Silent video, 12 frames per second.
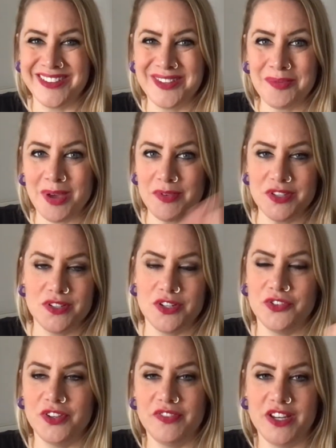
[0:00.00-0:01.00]
I'm happy to do a
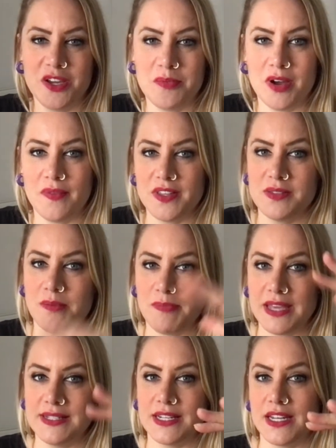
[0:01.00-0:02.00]
full video about this. So
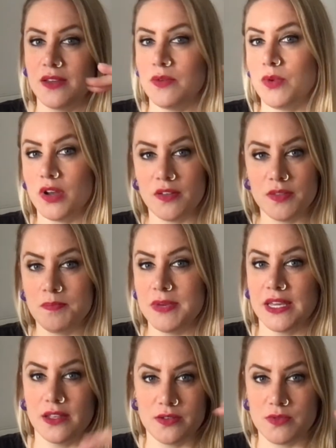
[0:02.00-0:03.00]
basically, one of the
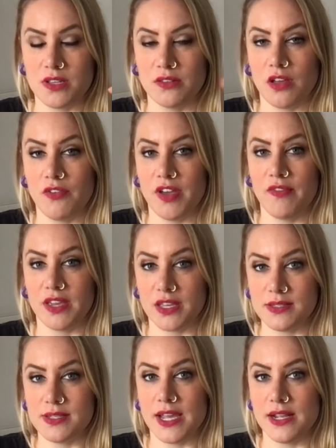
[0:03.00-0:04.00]
biggest risks of having a
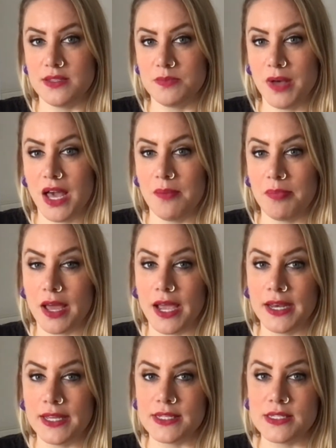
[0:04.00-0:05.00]
sales pipeline
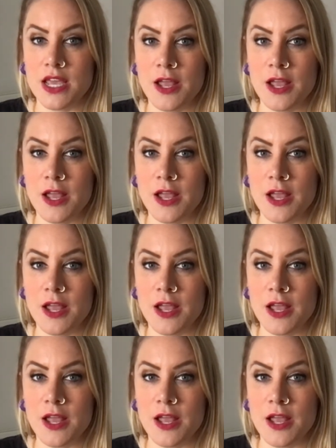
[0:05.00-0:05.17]
is